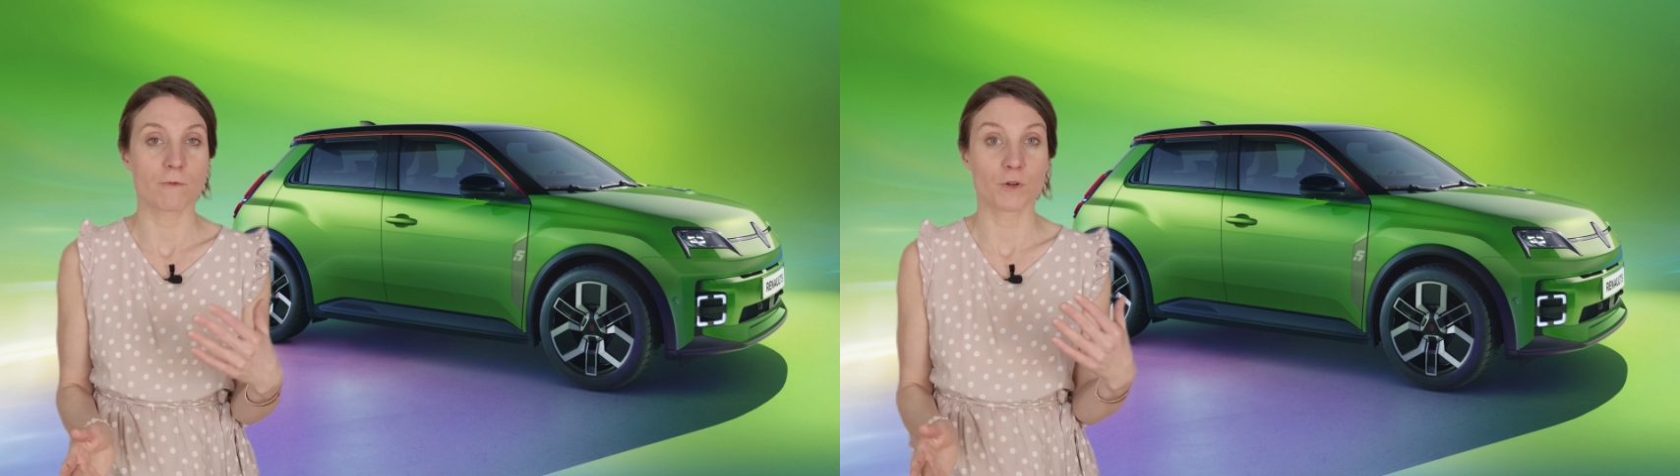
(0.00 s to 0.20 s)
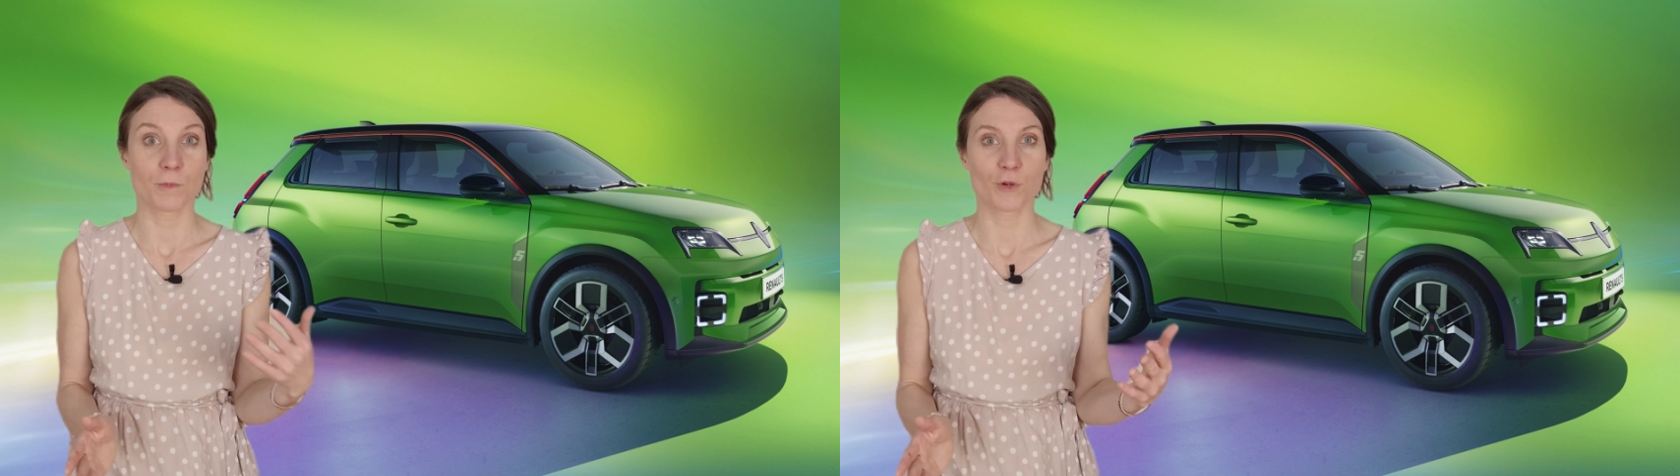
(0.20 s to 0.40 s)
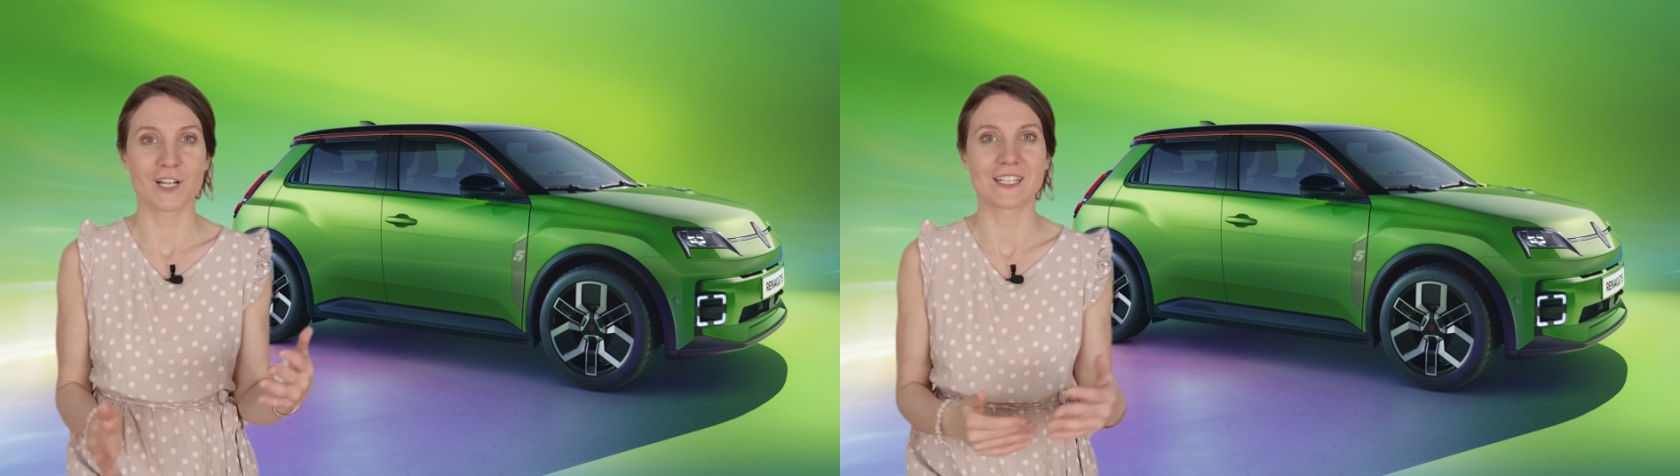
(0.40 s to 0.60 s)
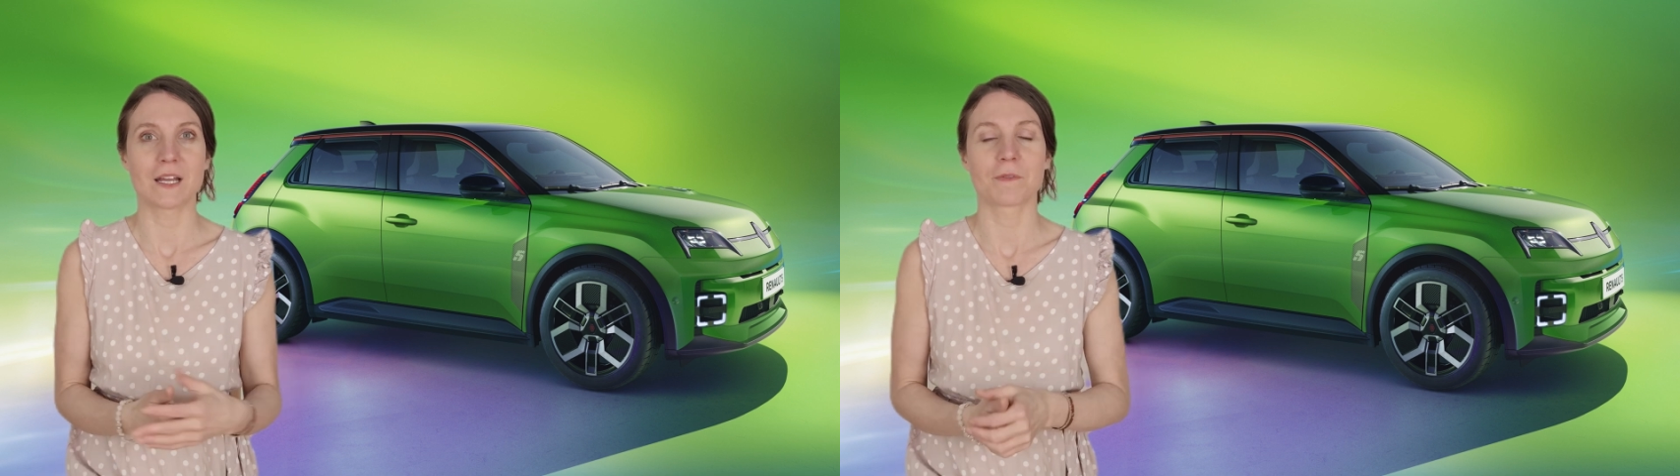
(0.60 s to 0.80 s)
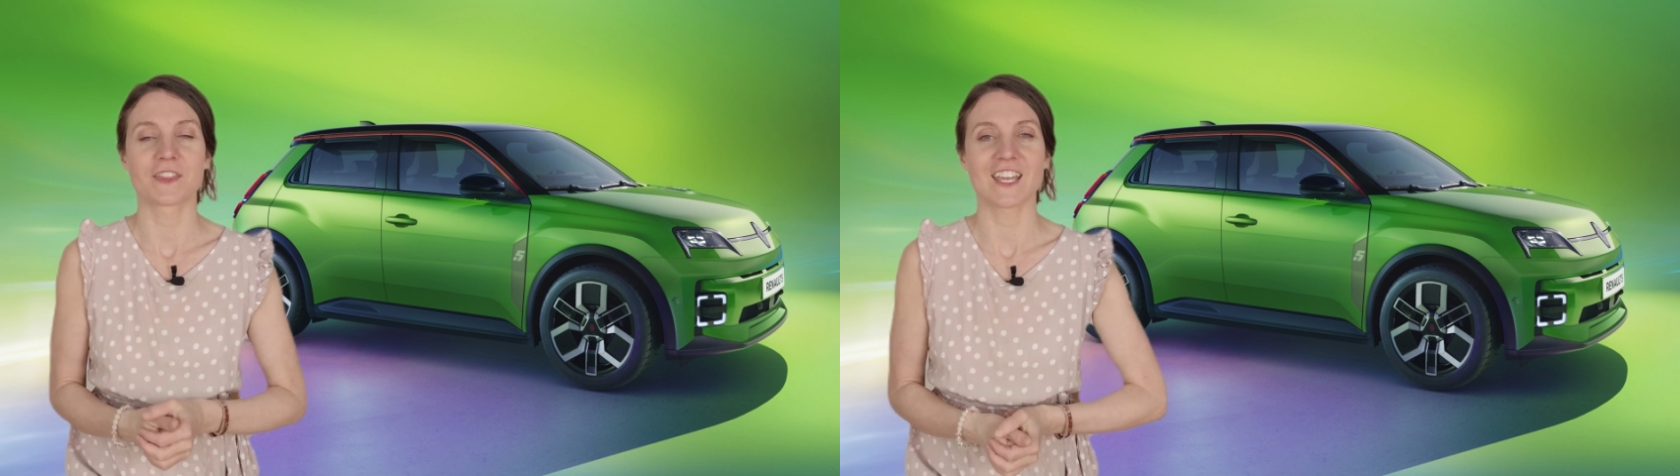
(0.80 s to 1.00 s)
for more
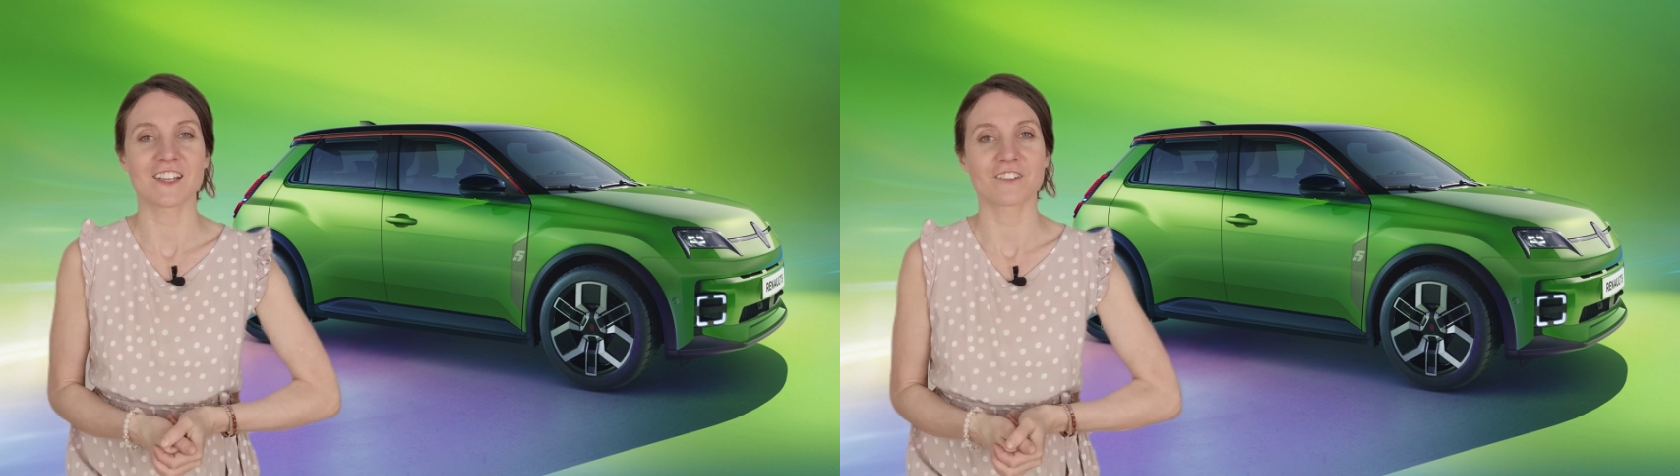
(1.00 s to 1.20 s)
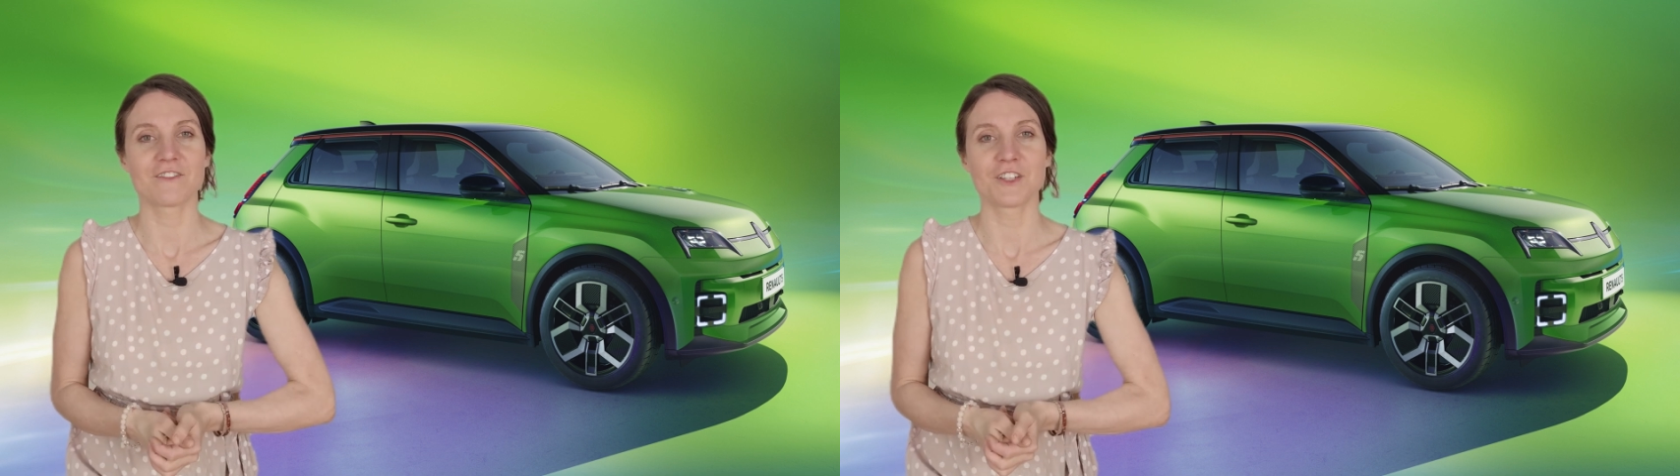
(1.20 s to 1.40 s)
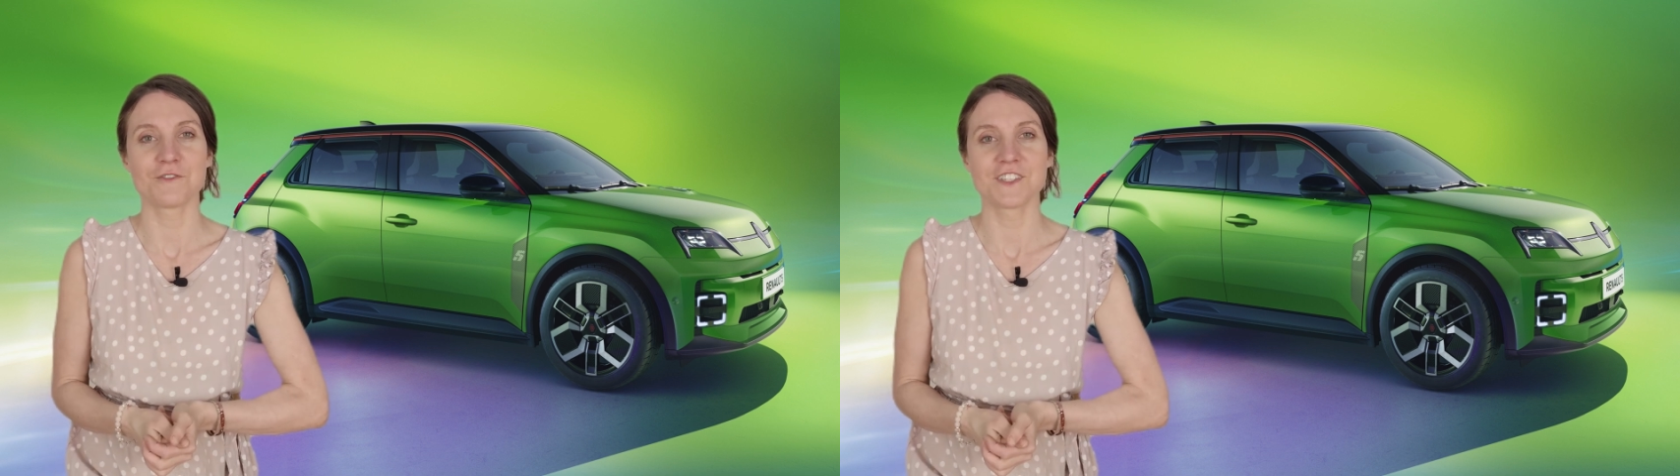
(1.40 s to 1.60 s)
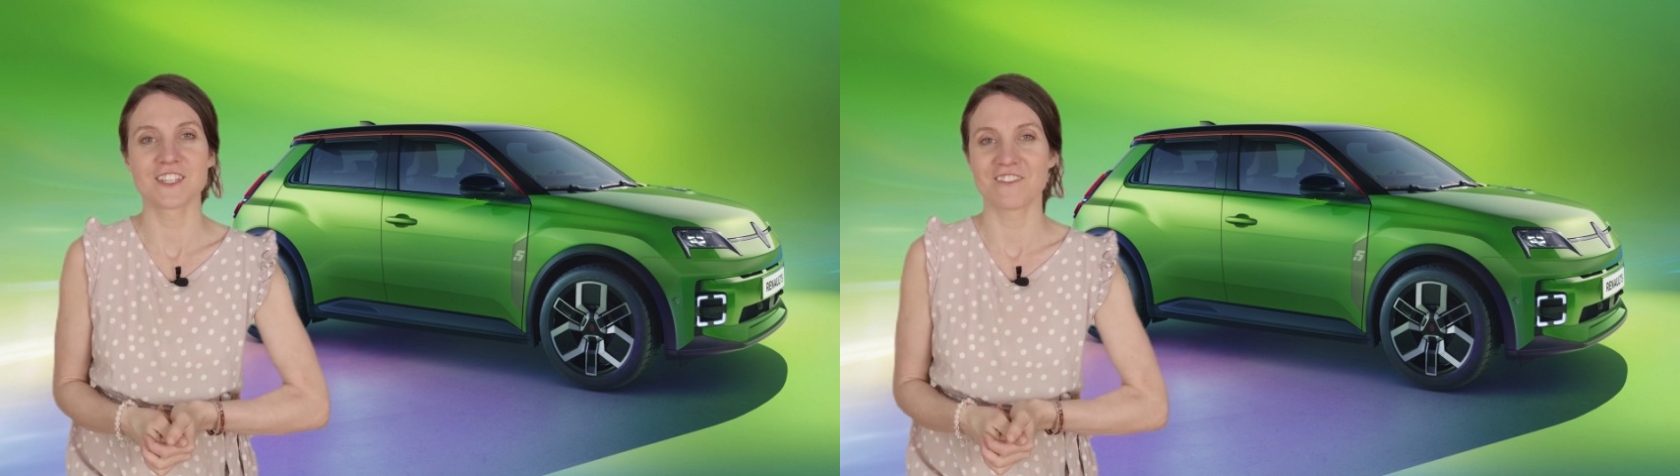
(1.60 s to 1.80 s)
in-depth tech reviews